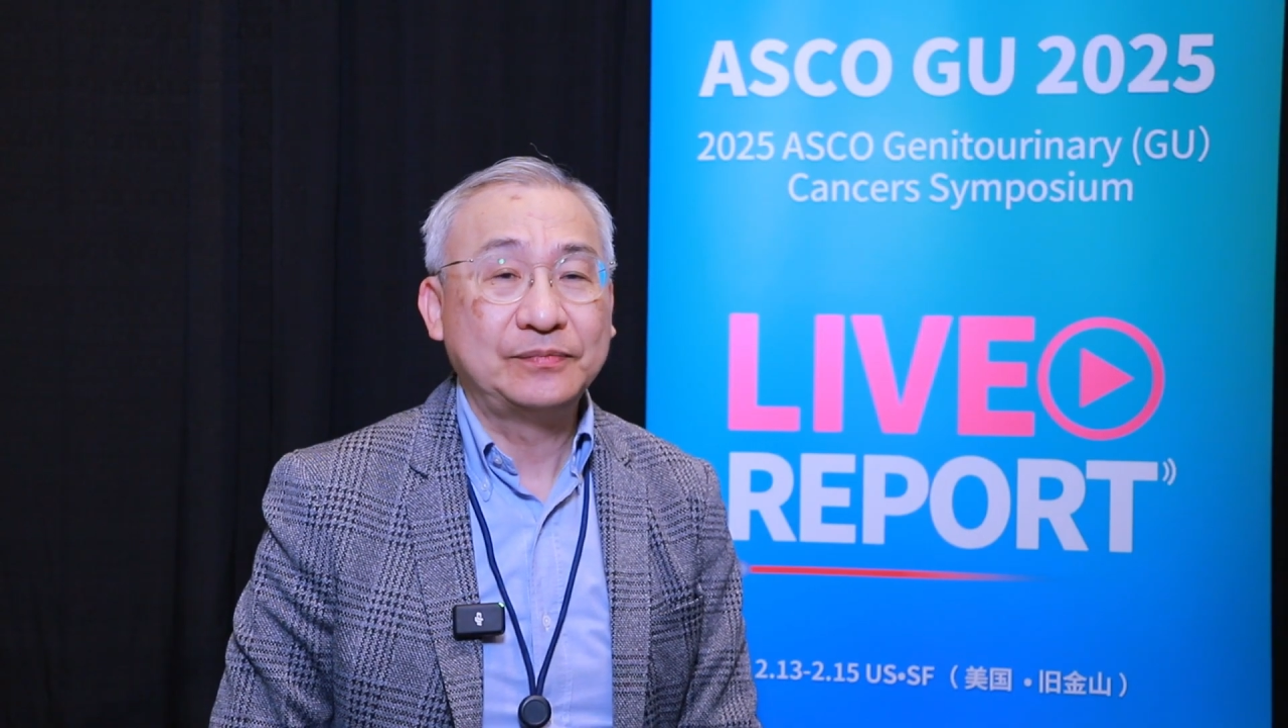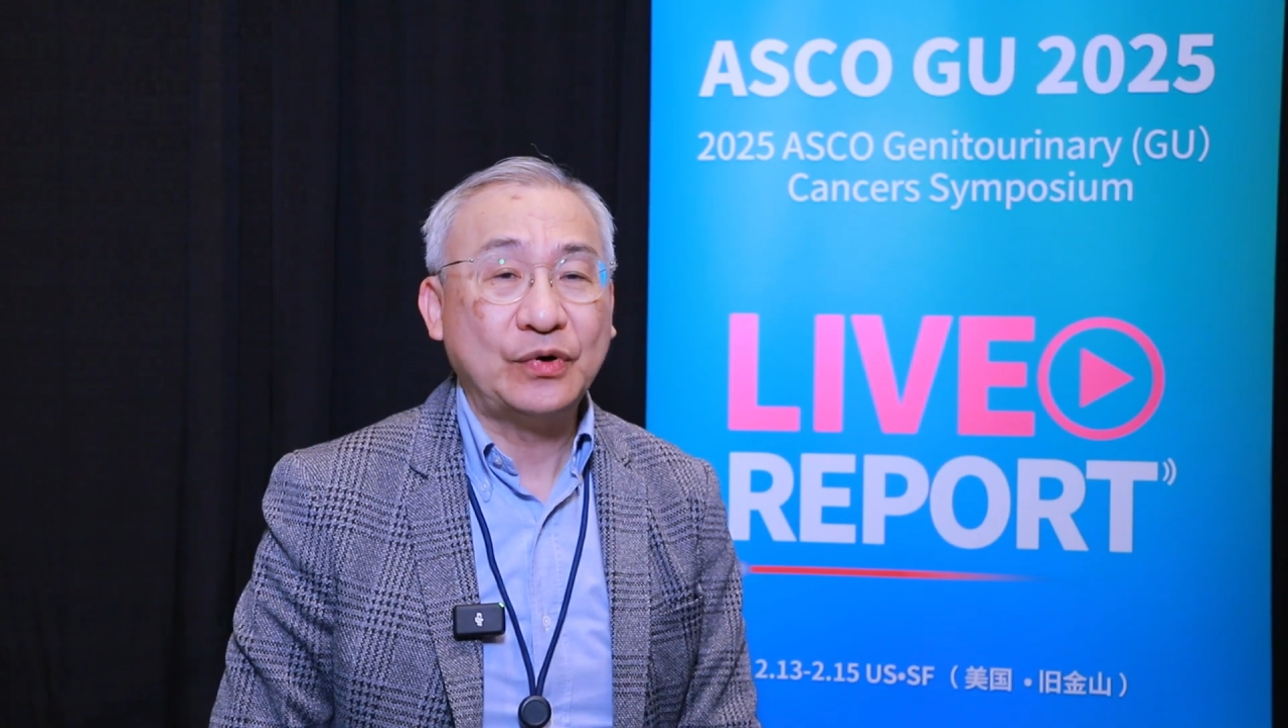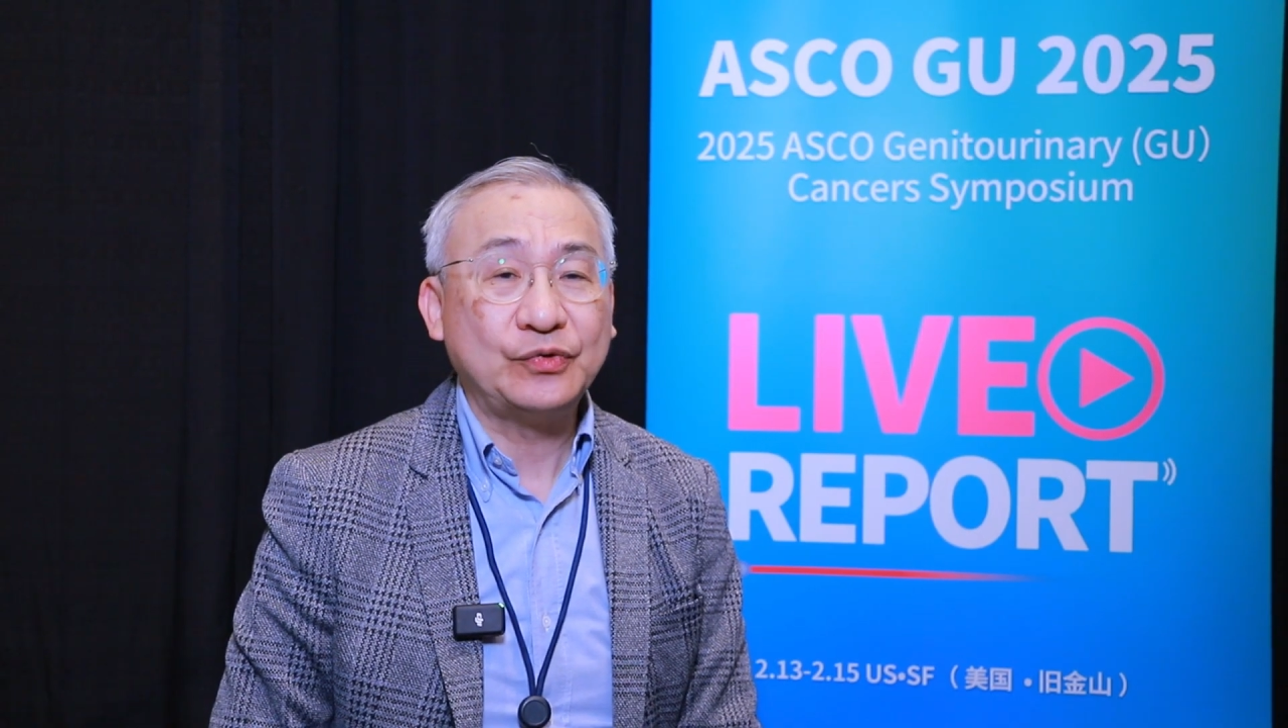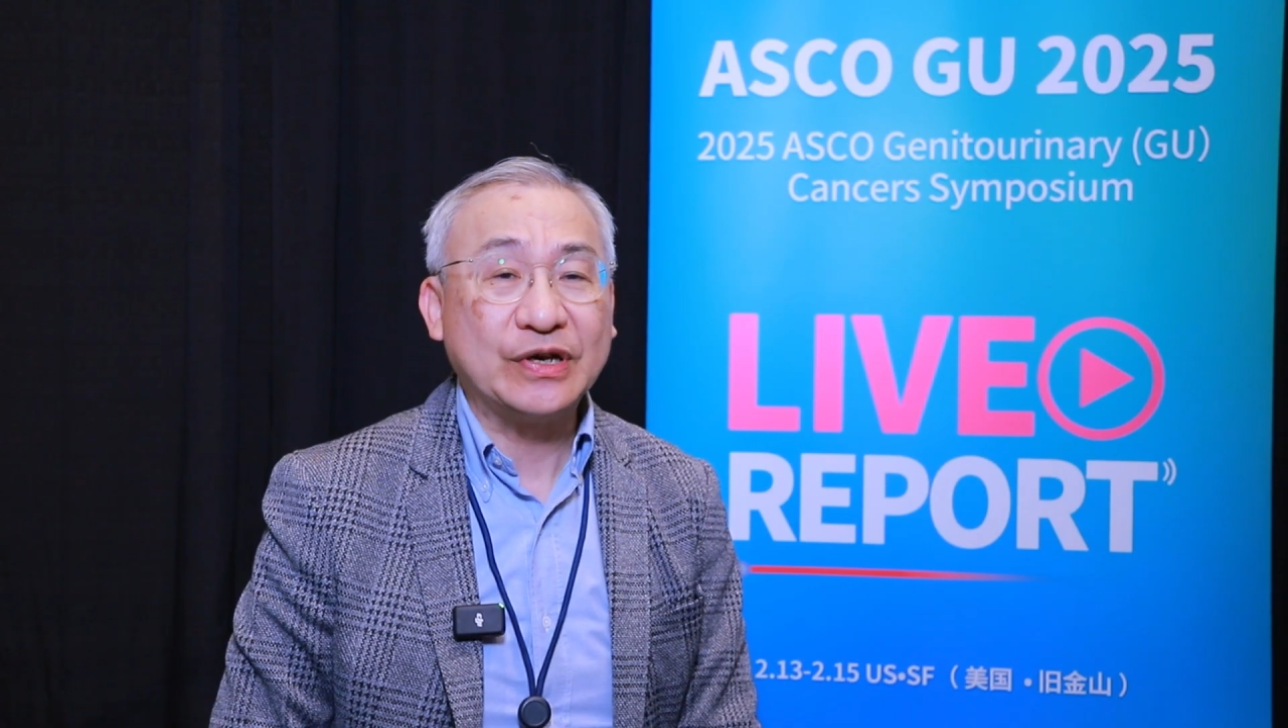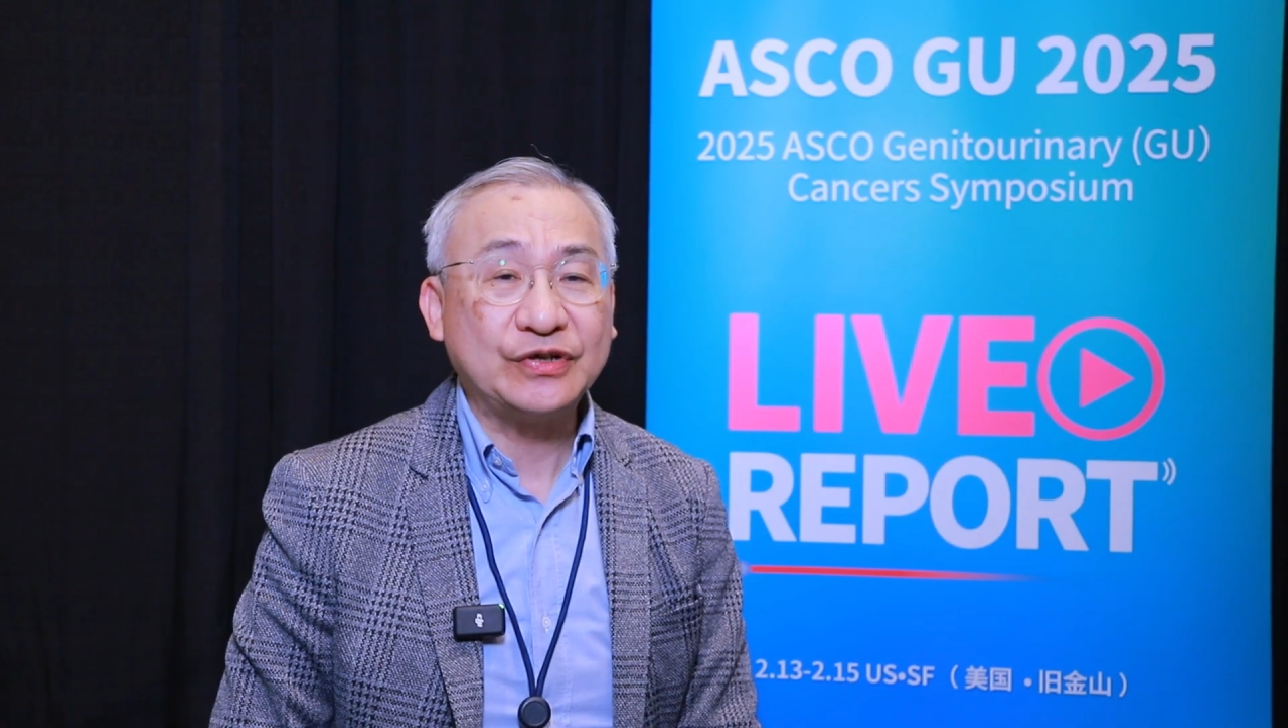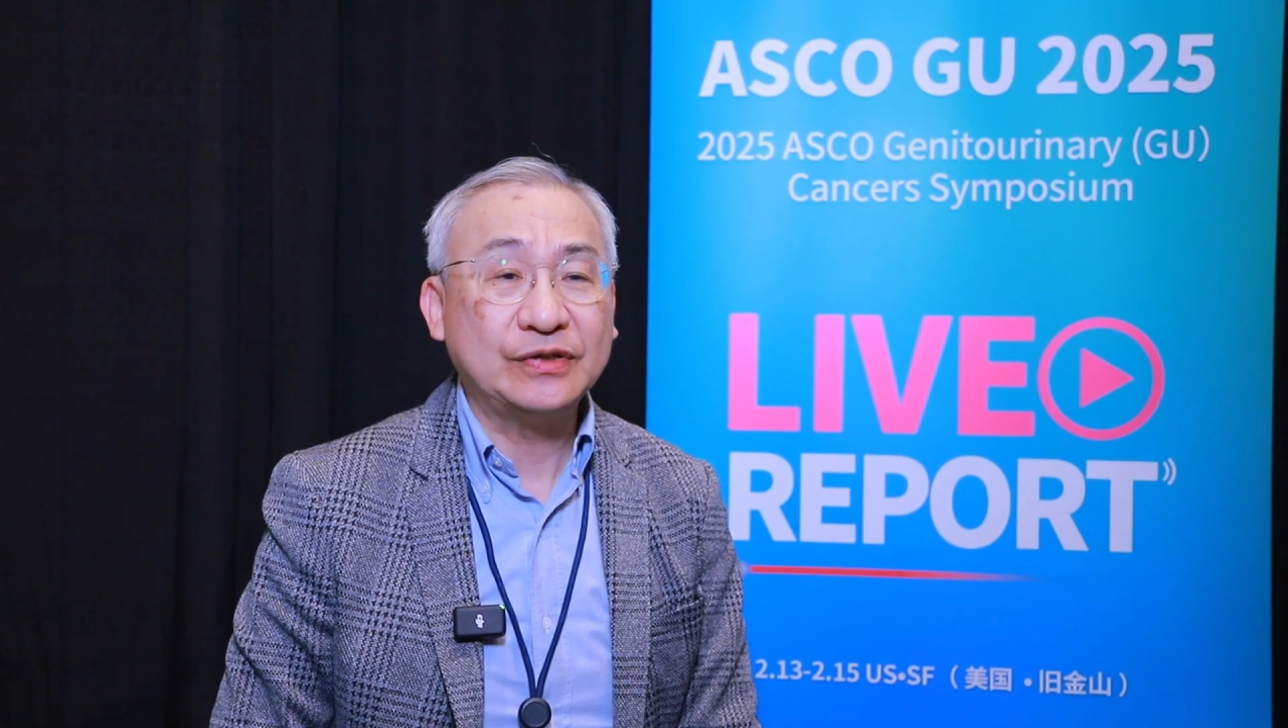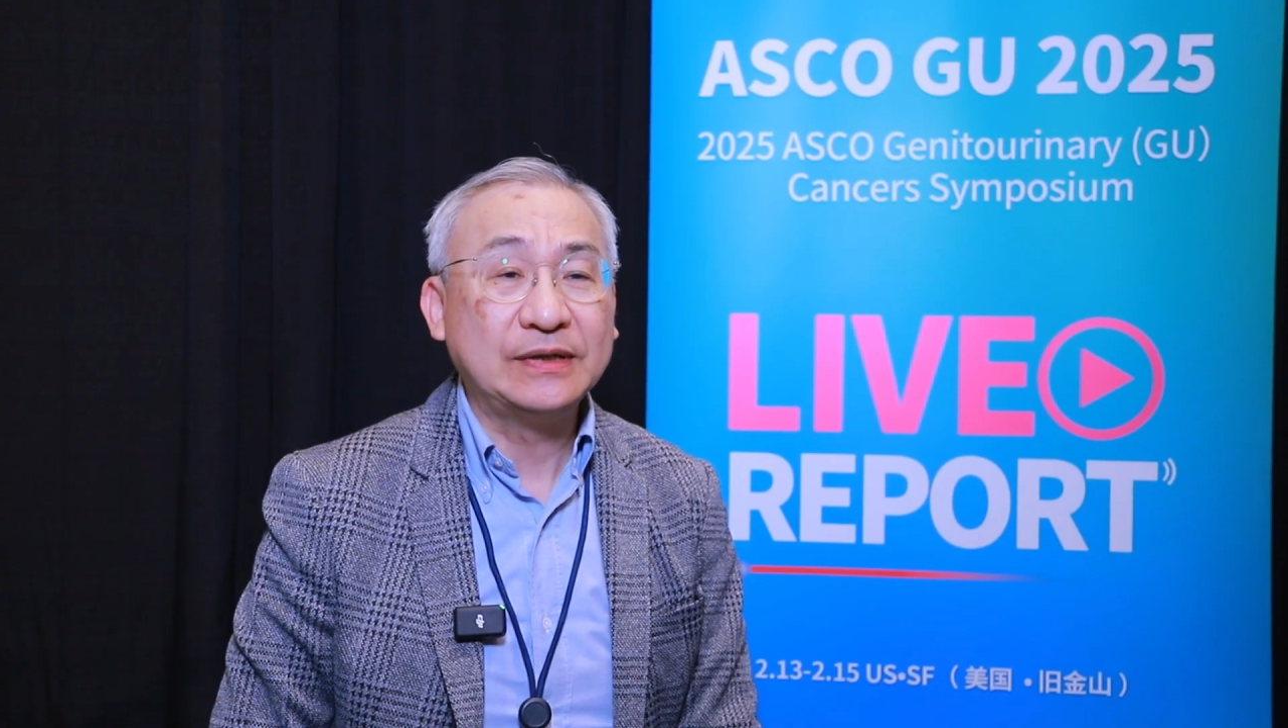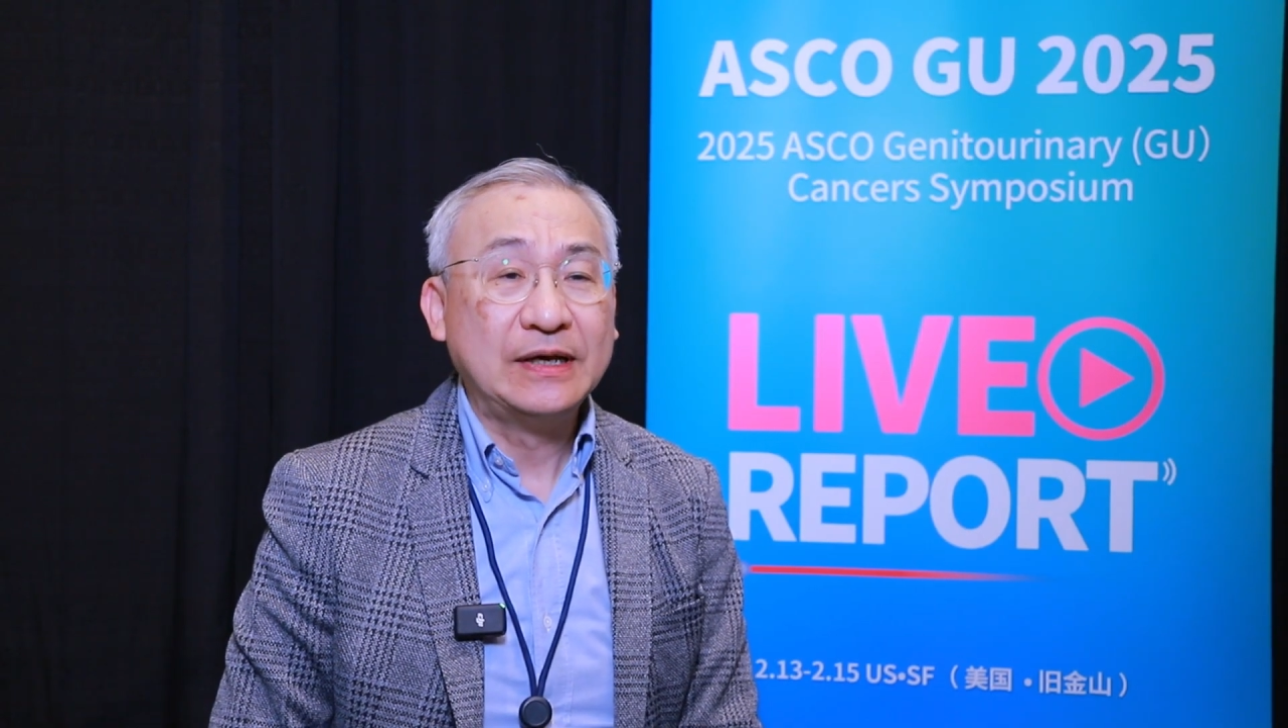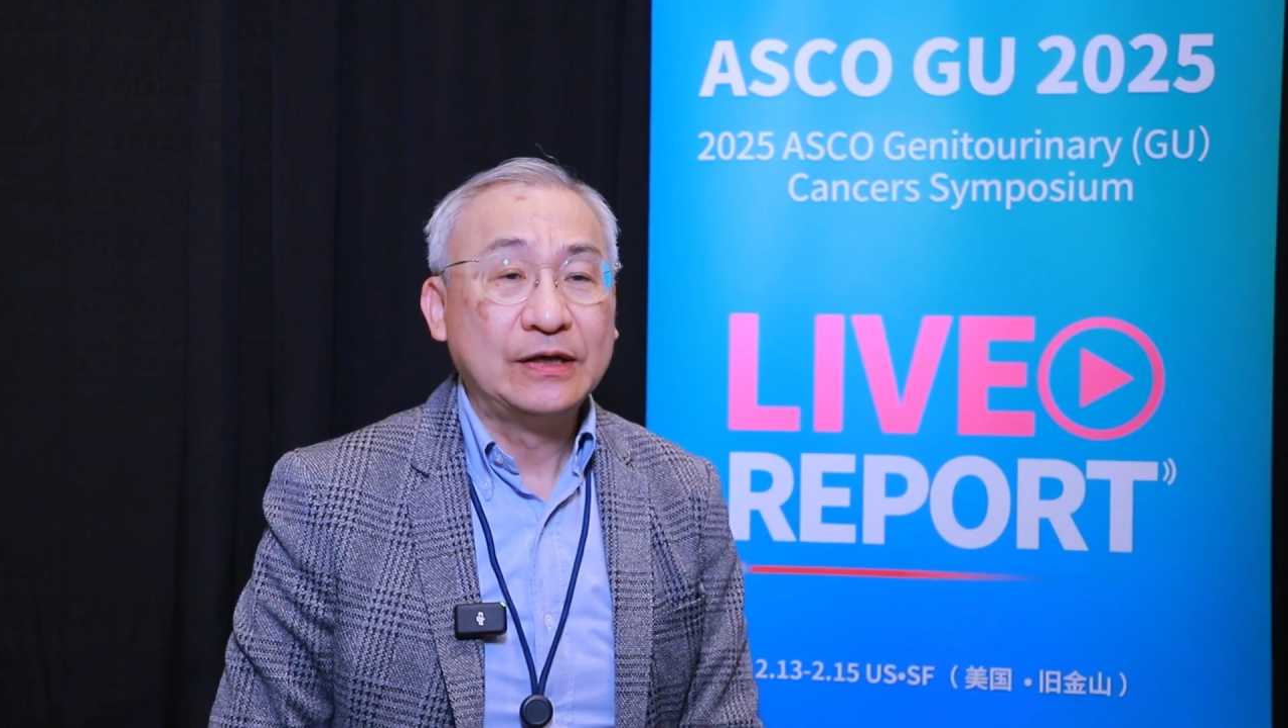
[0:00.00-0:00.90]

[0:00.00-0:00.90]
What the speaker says: progression